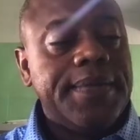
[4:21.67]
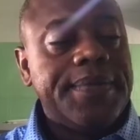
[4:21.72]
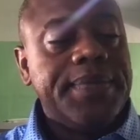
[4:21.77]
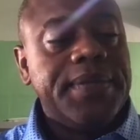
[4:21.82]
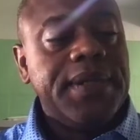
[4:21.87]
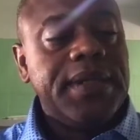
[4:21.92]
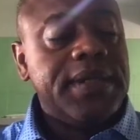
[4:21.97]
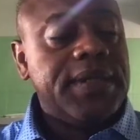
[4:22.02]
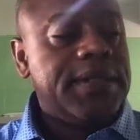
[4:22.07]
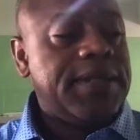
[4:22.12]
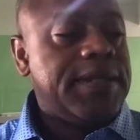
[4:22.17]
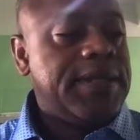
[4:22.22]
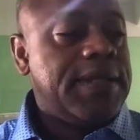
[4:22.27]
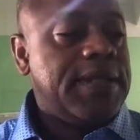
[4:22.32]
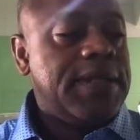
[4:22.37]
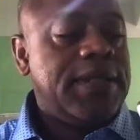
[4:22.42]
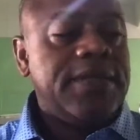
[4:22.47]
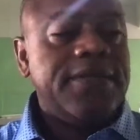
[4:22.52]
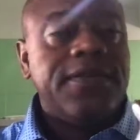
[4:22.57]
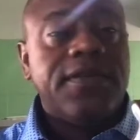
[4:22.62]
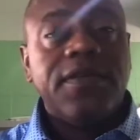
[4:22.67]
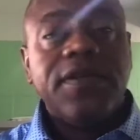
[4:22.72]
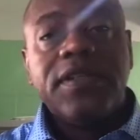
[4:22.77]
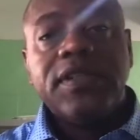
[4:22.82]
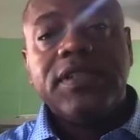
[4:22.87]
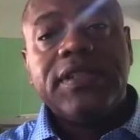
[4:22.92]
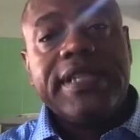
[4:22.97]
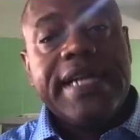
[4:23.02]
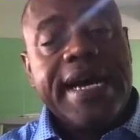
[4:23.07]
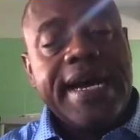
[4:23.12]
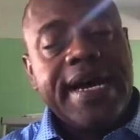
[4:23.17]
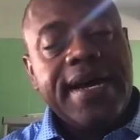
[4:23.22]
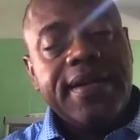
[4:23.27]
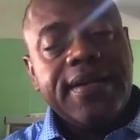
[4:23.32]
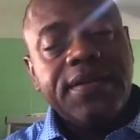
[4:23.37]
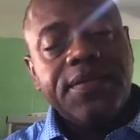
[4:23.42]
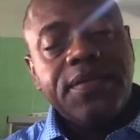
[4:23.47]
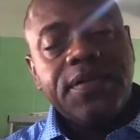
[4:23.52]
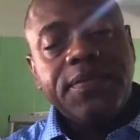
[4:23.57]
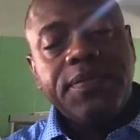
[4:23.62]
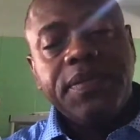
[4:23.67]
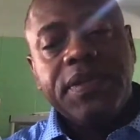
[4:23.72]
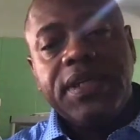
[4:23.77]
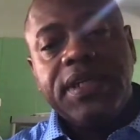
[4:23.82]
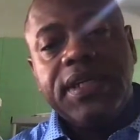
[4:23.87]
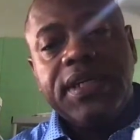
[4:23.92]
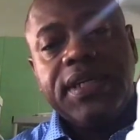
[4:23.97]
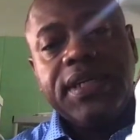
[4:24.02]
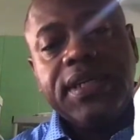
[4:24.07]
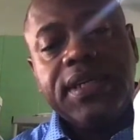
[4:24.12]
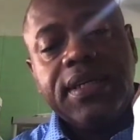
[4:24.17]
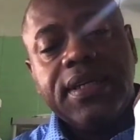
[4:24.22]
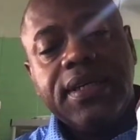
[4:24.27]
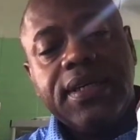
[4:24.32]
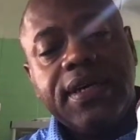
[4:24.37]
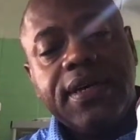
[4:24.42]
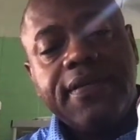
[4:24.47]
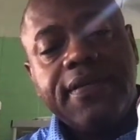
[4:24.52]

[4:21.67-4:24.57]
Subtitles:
But for a style, it would be a